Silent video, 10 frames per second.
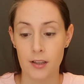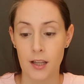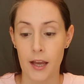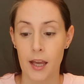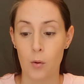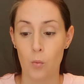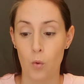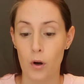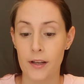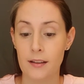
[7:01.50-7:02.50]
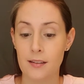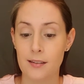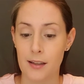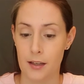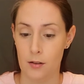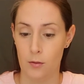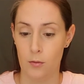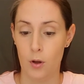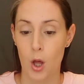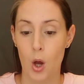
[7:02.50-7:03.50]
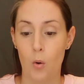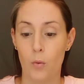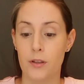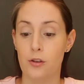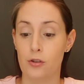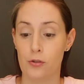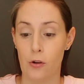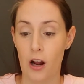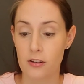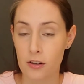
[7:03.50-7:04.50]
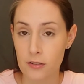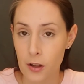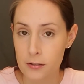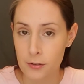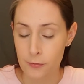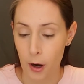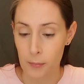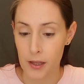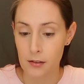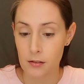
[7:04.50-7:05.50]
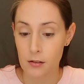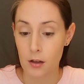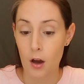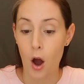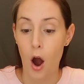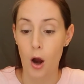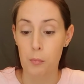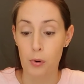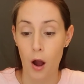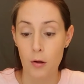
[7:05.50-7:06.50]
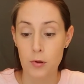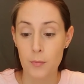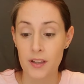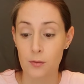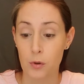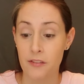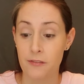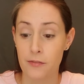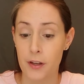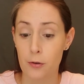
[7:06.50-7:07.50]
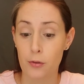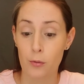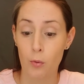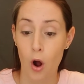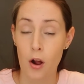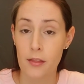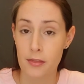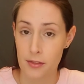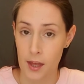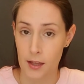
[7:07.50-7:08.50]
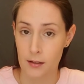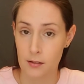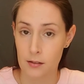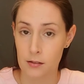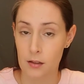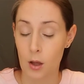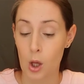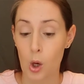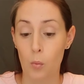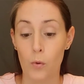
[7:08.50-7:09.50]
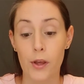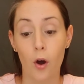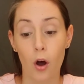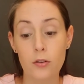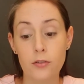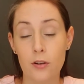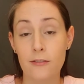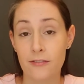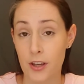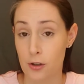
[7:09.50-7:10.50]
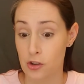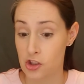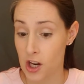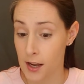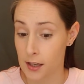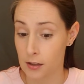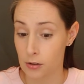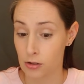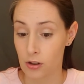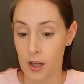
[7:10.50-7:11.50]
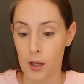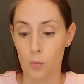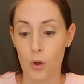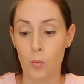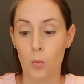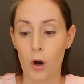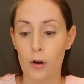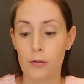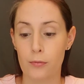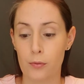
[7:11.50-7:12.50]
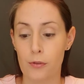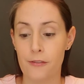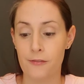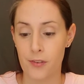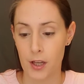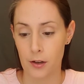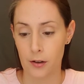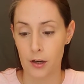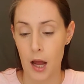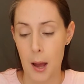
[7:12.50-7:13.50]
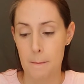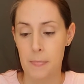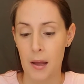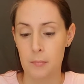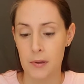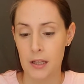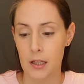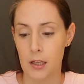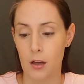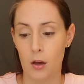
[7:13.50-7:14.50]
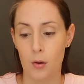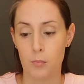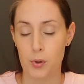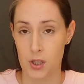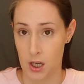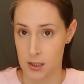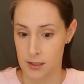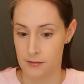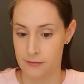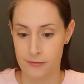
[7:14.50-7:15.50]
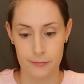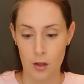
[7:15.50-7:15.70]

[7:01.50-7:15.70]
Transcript: like a warning signal. We distract ourselves from it. Our problem is we fear the wrong things. We also fear change and we work through the fear by being productive.